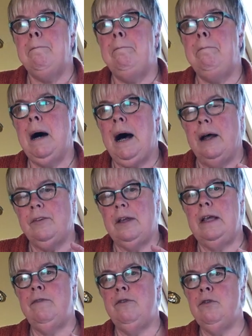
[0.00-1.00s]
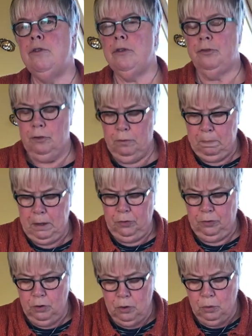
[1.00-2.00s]
but if you're the sort of
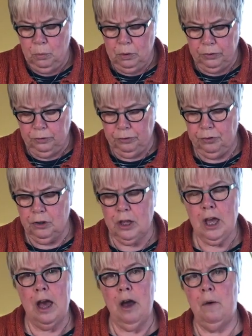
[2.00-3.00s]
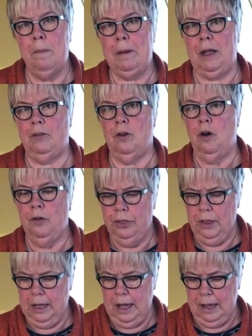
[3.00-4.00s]
person who wants to go a bit
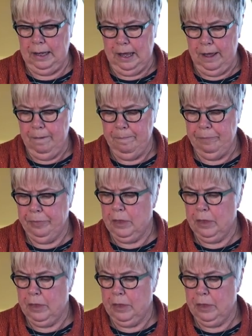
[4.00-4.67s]
on the colour,